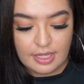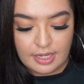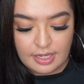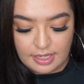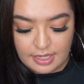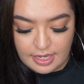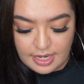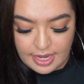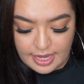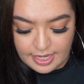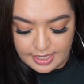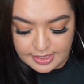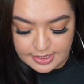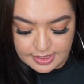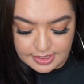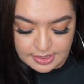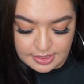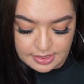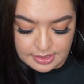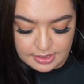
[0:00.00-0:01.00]
then next
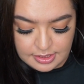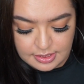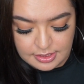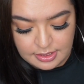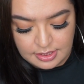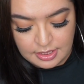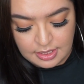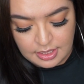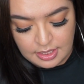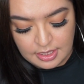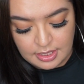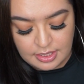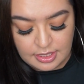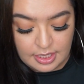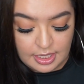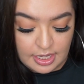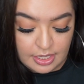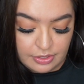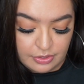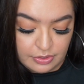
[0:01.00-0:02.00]

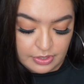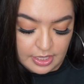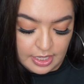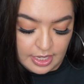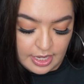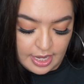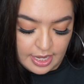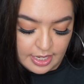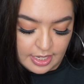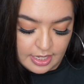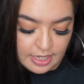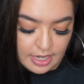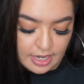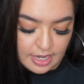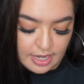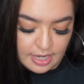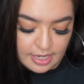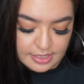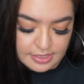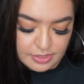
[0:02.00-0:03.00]
the other thing I
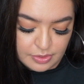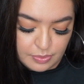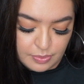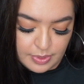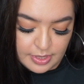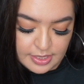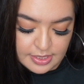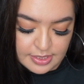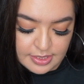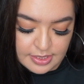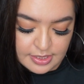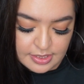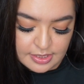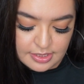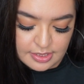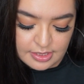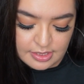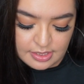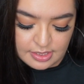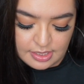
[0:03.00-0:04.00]
got was
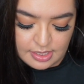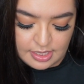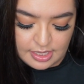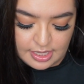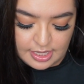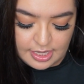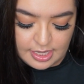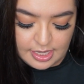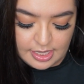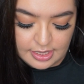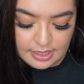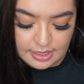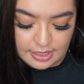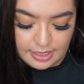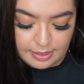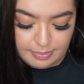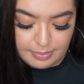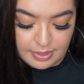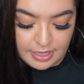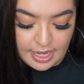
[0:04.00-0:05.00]
a
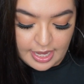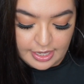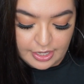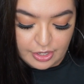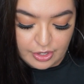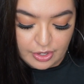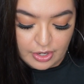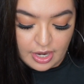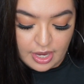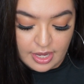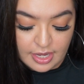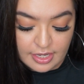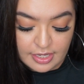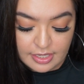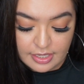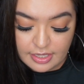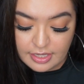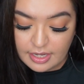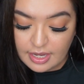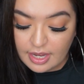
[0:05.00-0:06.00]
lip liner,
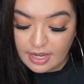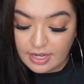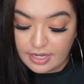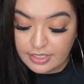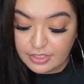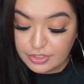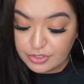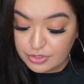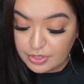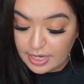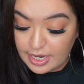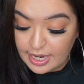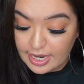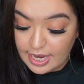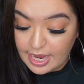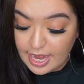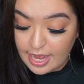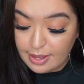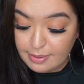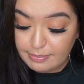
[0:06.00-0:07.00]
uh,
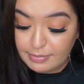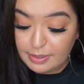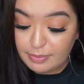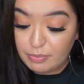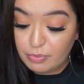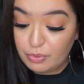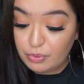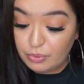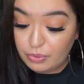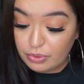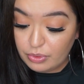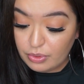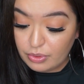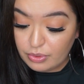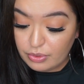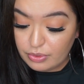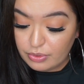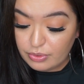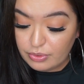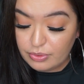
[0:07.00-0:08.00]
Entre a mi
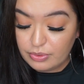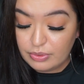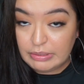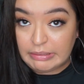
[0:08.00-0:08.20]
mundo.